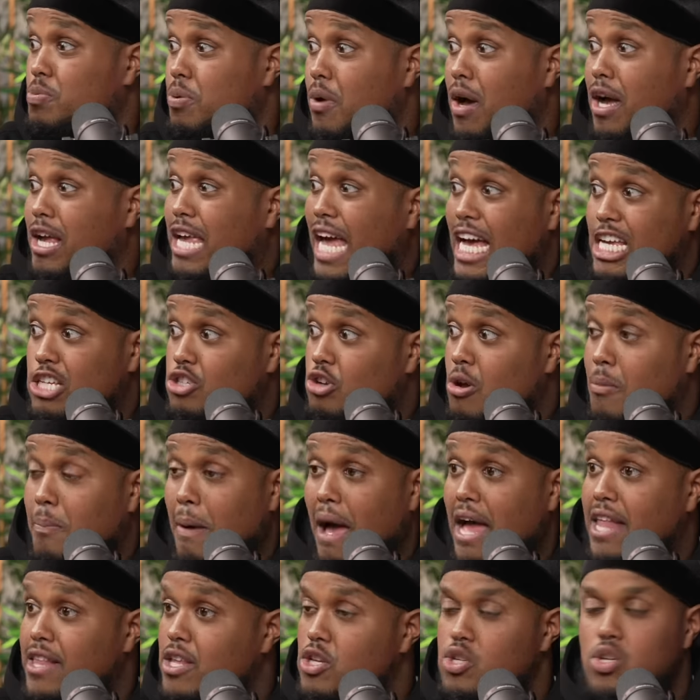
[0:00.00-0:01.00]
did you put a
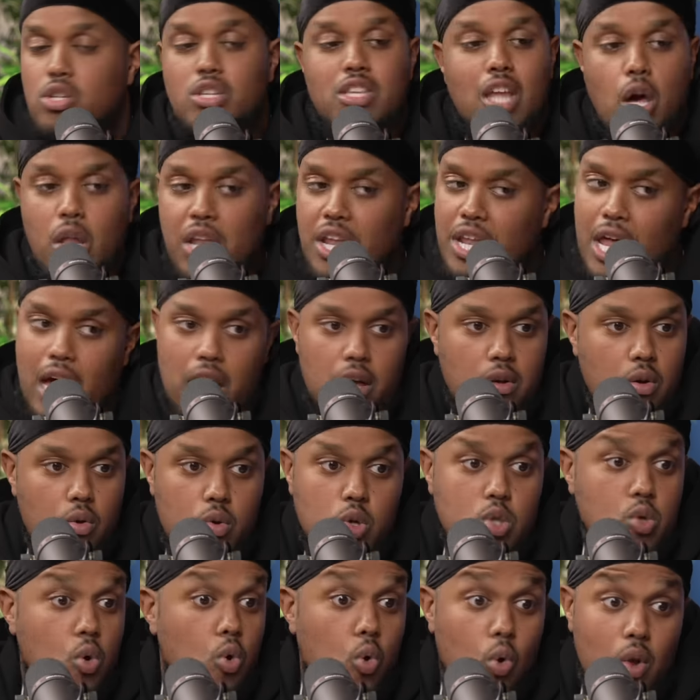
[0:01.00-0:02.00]
gastric band? None of that.
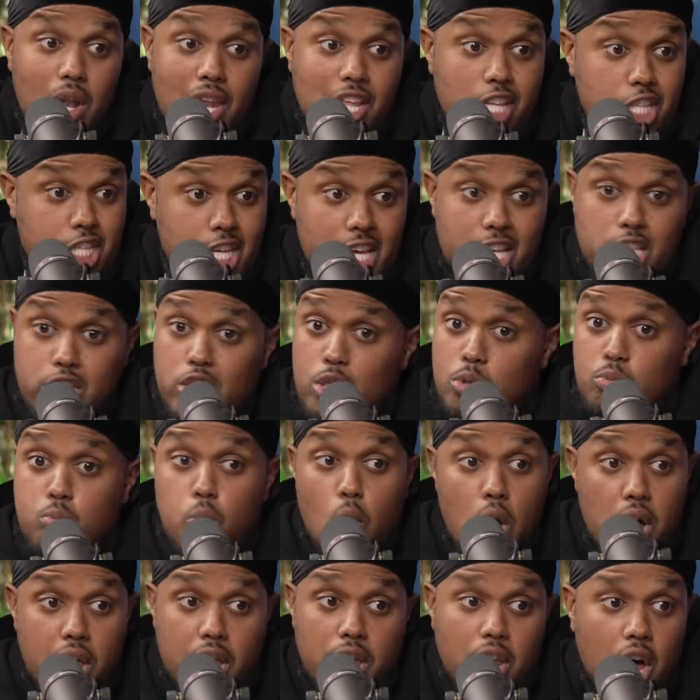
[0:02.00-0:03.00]
It was all legit,
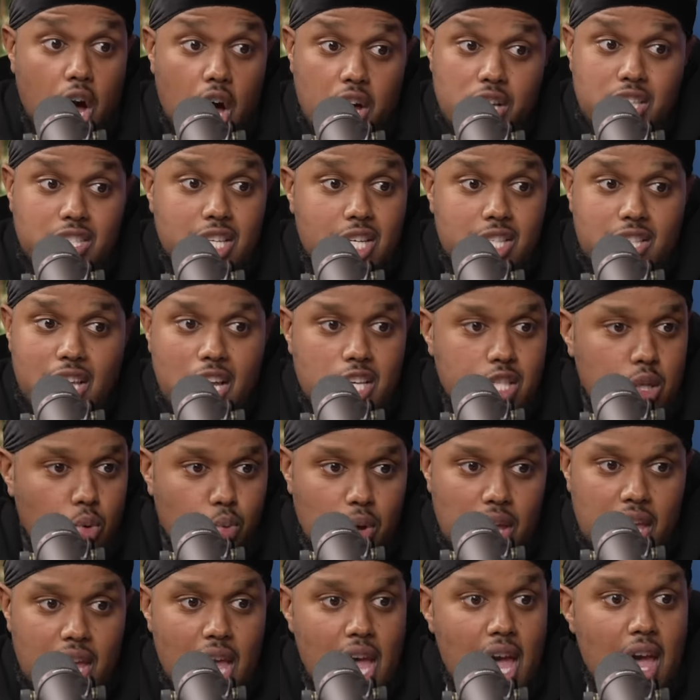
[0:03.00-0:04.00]
just working hard six
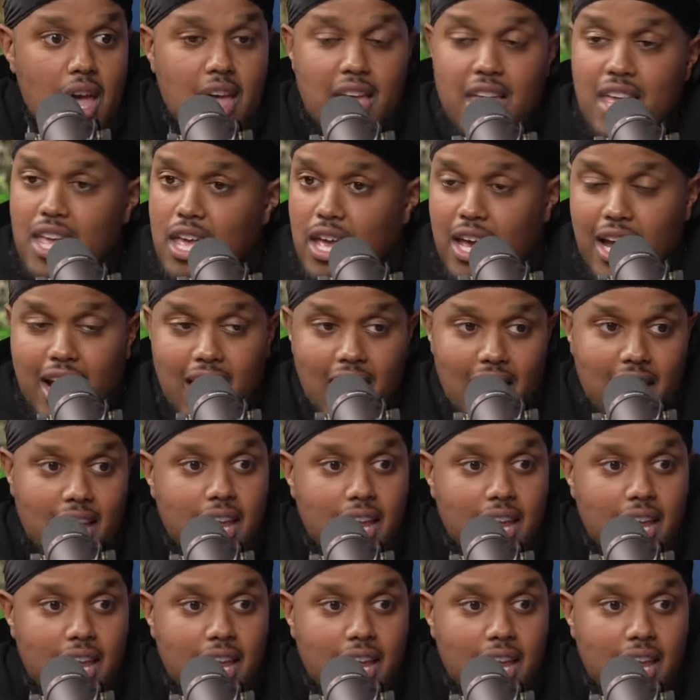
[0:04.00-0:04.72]
days a week, eating